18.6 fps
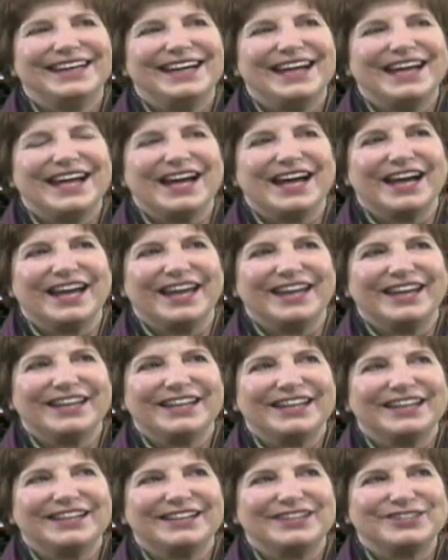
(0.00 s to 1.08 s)
And
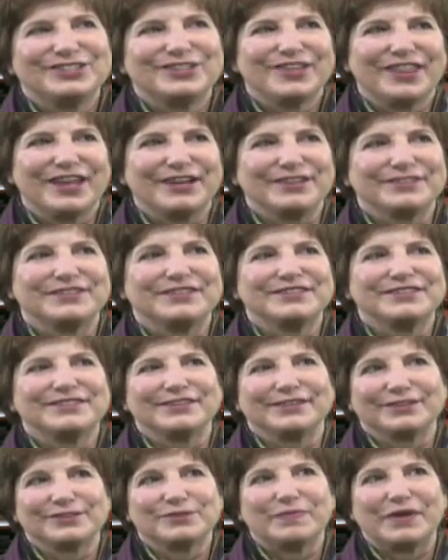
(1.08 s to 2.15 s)
in
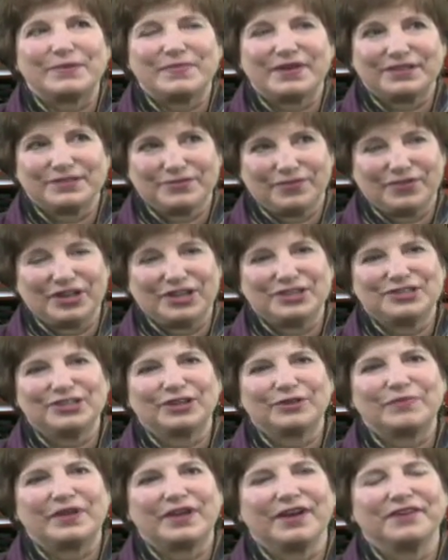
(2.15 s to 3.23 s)
2006, my best friend
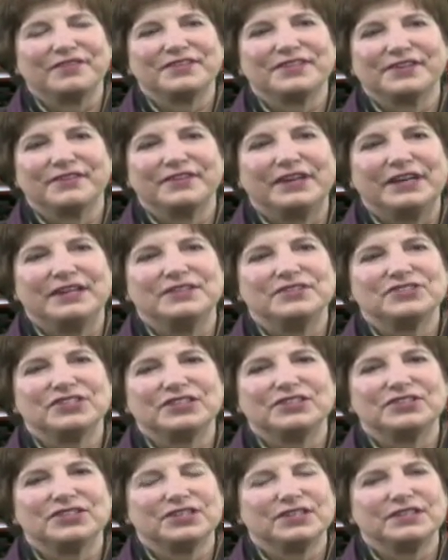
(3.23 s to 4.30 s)
took me out to lunch
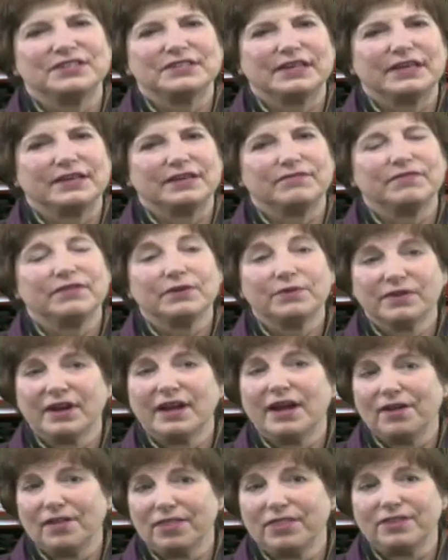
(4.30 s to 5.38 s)
and she said, If you were
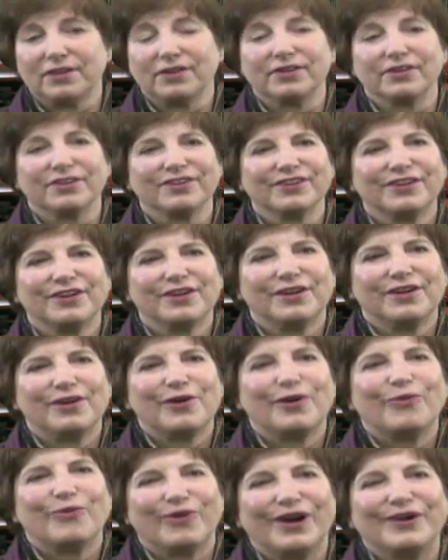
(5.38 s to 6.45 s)
healthier,
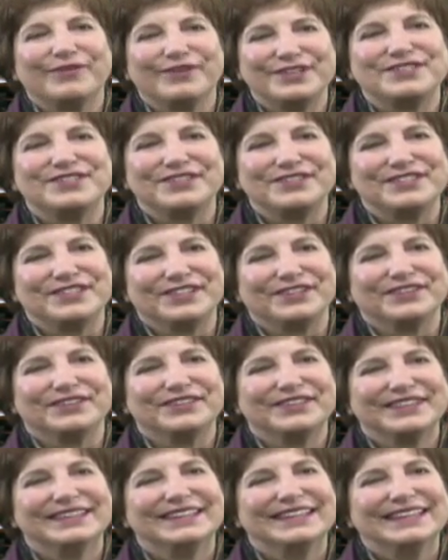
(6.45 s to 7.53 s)
what would you do?
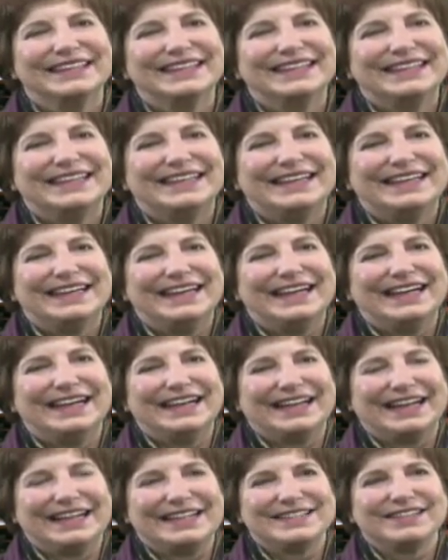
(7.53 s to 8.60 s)

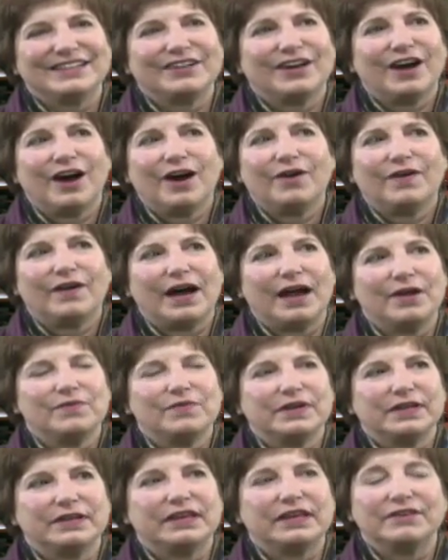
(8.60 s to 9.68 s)
And I said, Oh, I
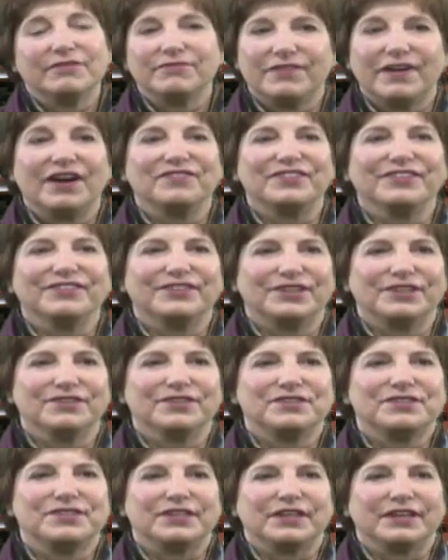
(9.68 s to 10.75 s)
would get involved in
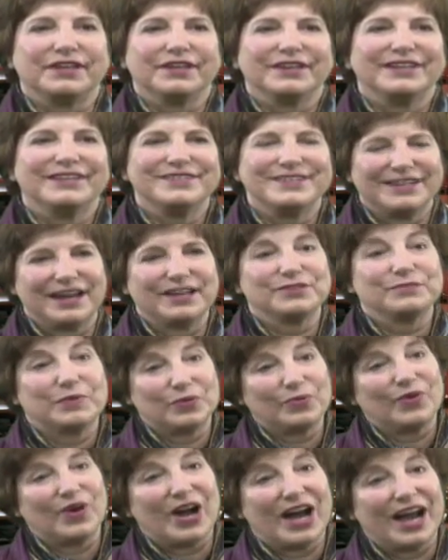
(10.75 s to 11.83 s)
literacy. And she asked me
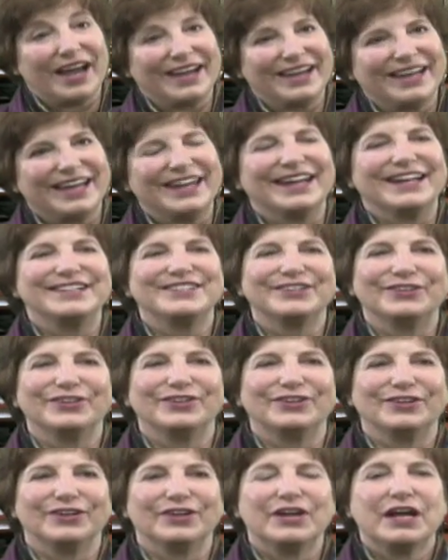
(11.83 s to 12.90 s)
why. And I told
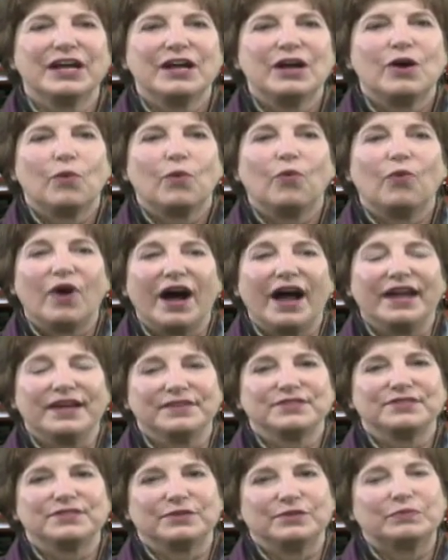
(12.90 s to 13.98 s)
her why
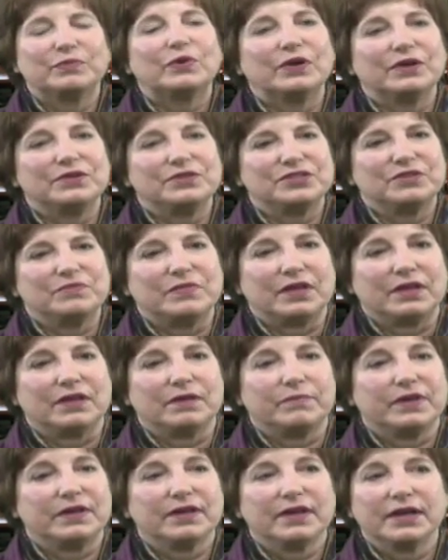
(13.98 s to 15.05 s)
it's so important to me
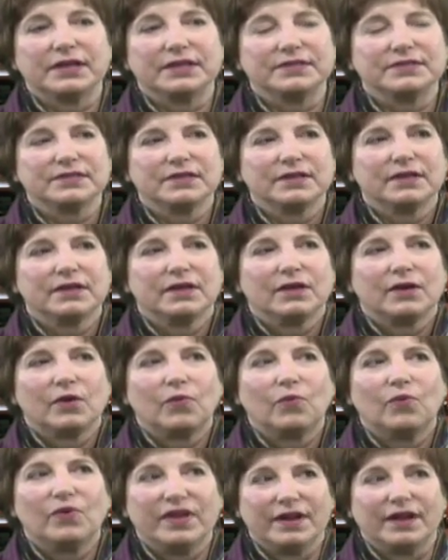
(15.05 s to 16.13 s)
because
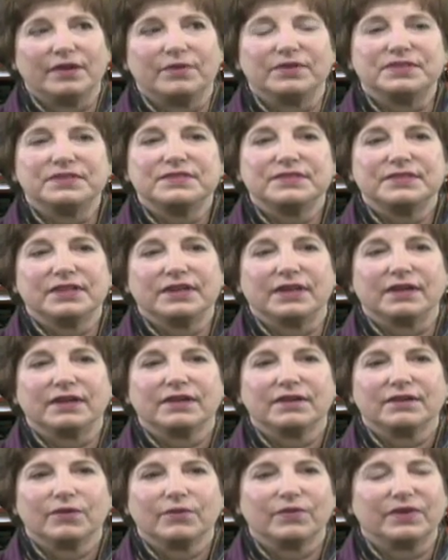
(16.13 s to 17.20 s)
when I was sick,
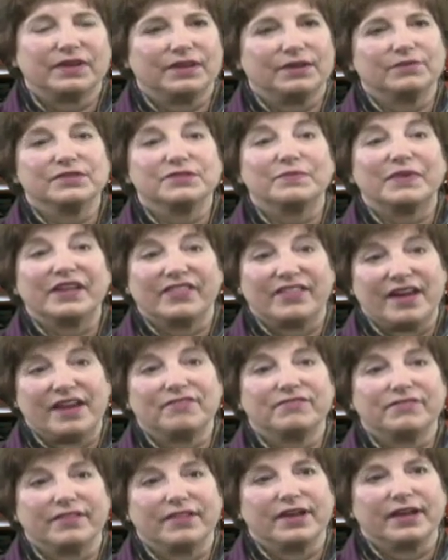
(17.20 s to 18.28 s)
reading was my
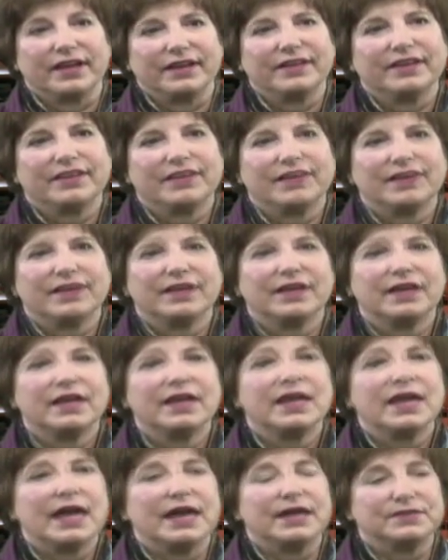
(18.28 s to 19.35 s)
lifeline.
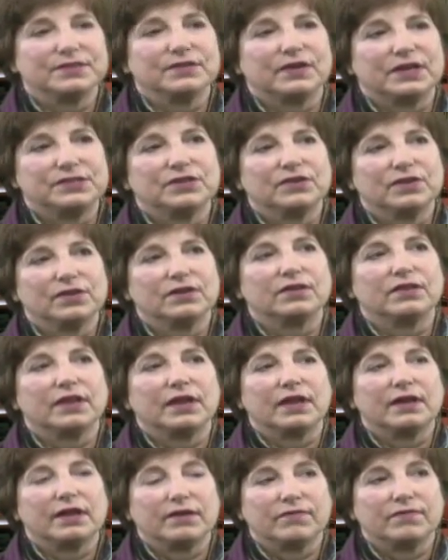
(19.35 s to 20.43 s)
And so I told her
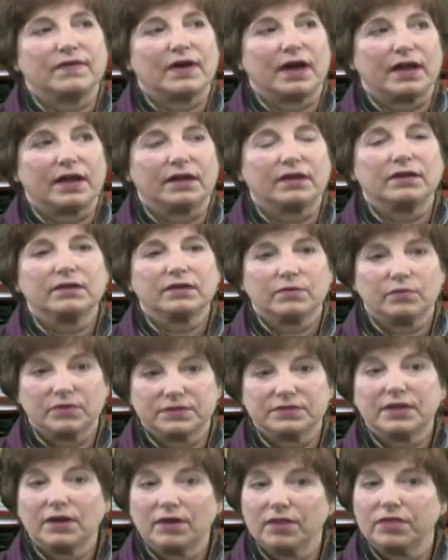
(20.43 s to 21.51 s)
that if I
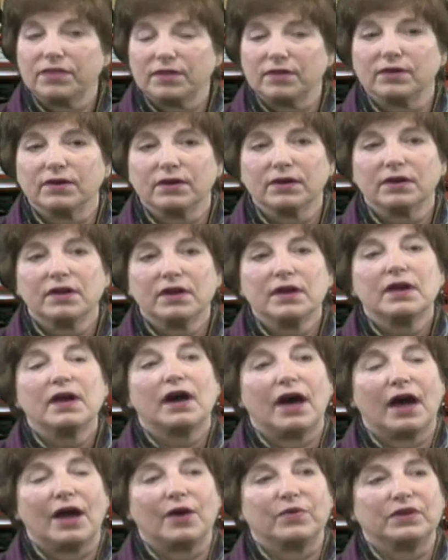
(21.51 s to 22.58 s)
was healthier,
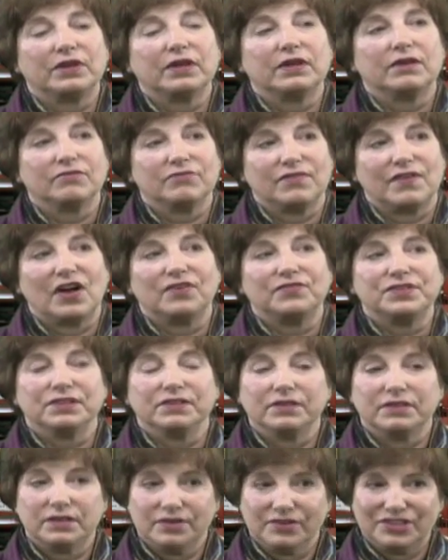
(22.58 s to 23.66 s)
I would get involved
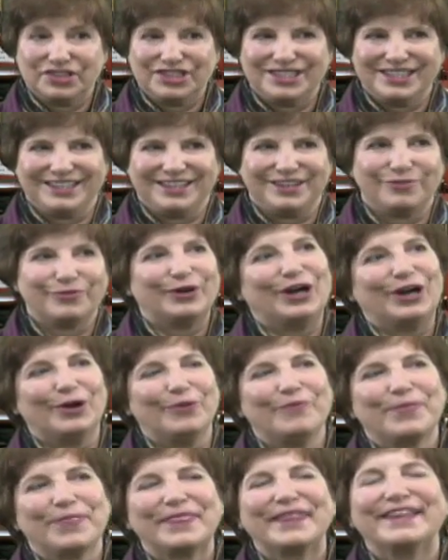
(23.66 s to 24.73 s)
in literacy.
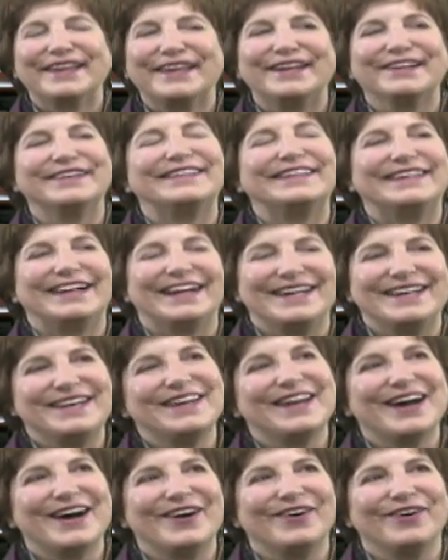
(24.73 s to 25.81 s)
Well, little did I
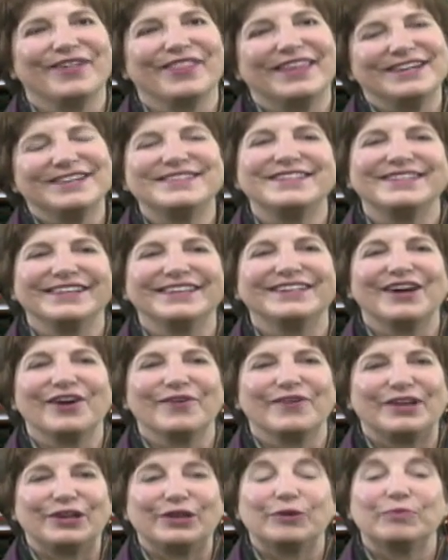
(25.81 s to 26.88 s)
know that she had
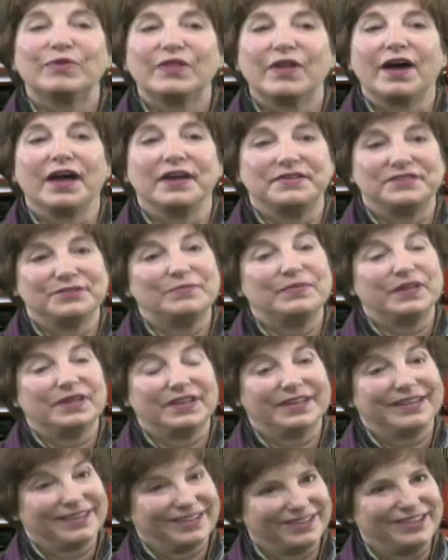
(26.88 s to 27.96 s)
already applied to be
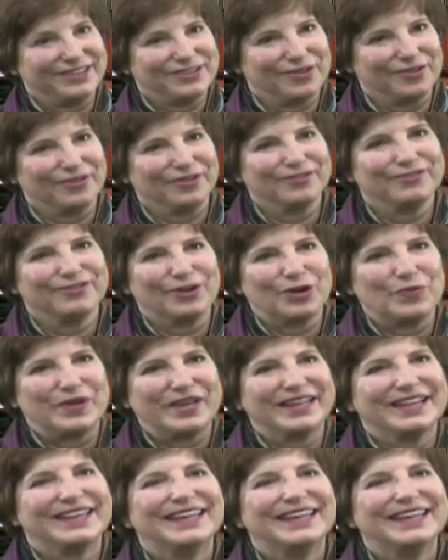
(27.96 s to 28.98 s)
a kidney donor for me.